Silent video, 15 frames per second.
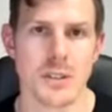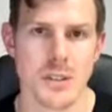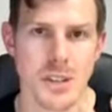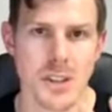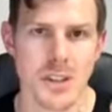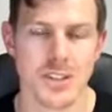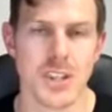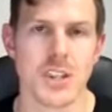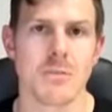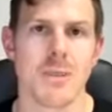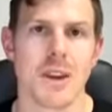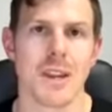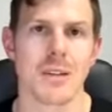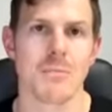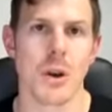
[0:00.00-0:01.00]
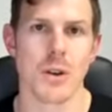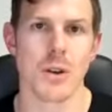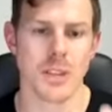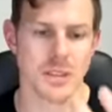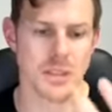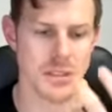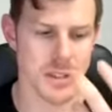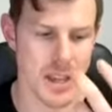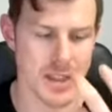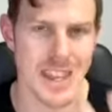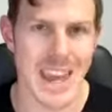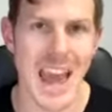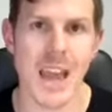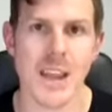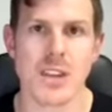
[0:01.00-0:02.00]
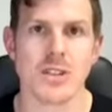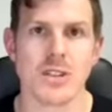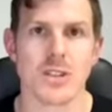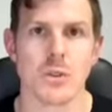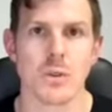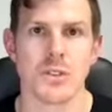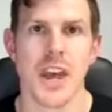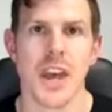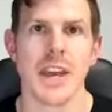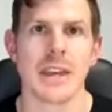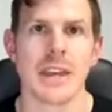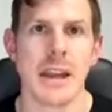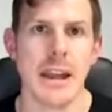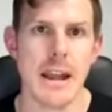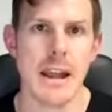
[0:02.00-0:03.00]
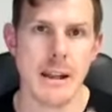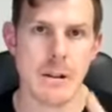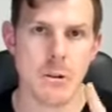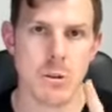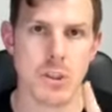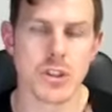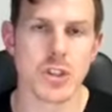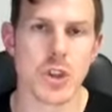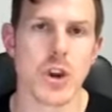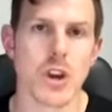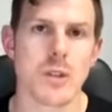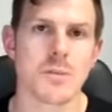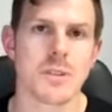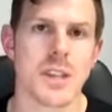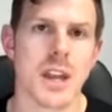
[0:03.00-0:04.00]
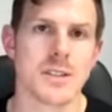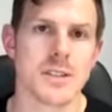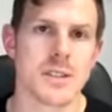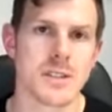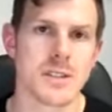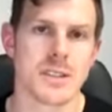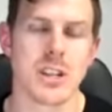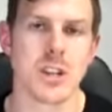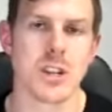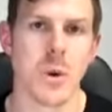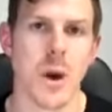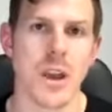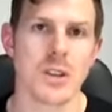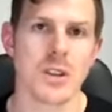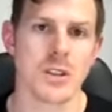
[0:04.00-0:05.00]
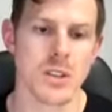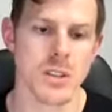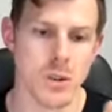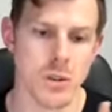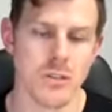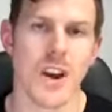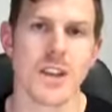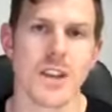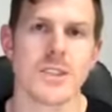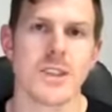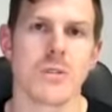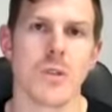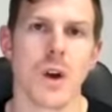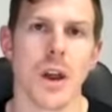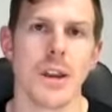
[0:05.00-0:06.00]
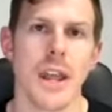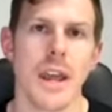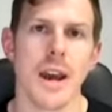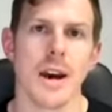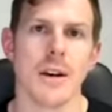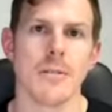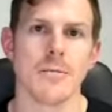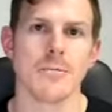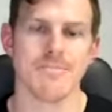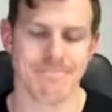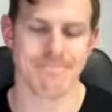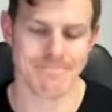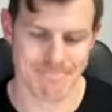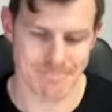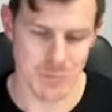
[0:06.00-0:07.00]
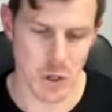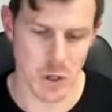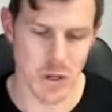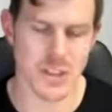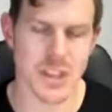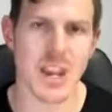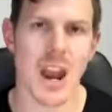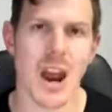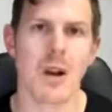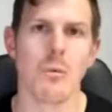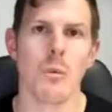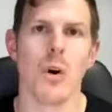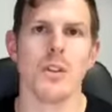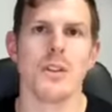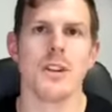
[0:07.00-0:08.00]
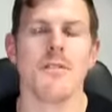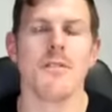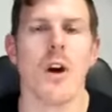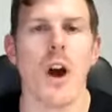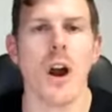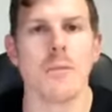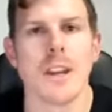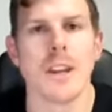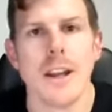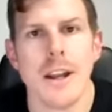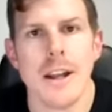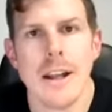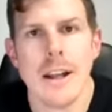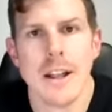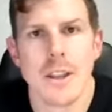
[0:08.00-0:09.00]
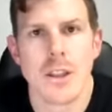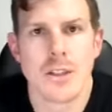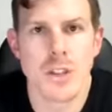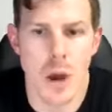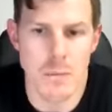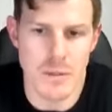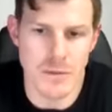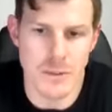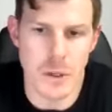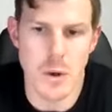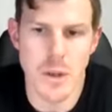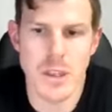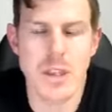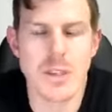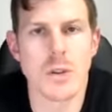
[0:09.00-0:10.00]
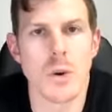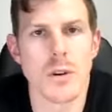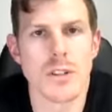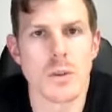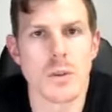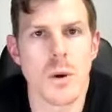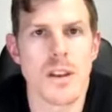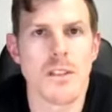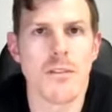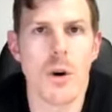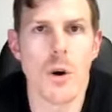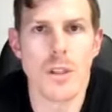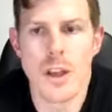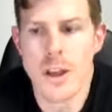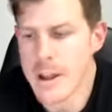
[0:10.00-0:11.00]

the decision making processes, and the actions you'll take with the circumstances and situation that you're facing right now. Look at the current world and environment. The time of doing this, August 24th.